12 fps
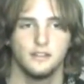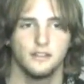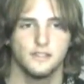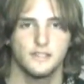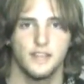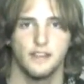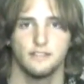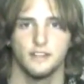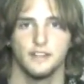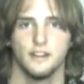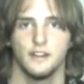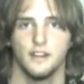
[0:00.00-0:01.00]

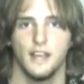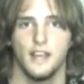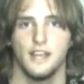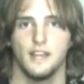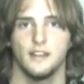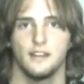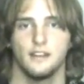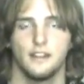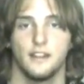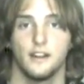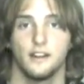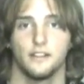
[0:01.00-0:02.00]
7, 8,
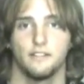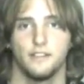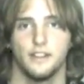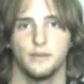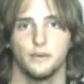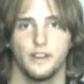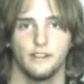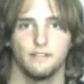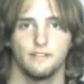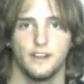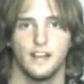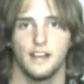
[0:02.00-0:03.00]
then on the 5th we have
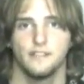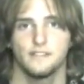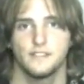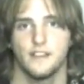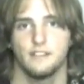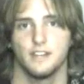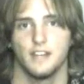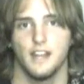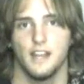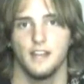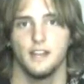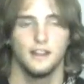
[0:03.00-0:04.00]
5, 7,
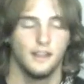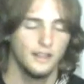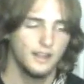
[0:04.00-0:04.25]
8.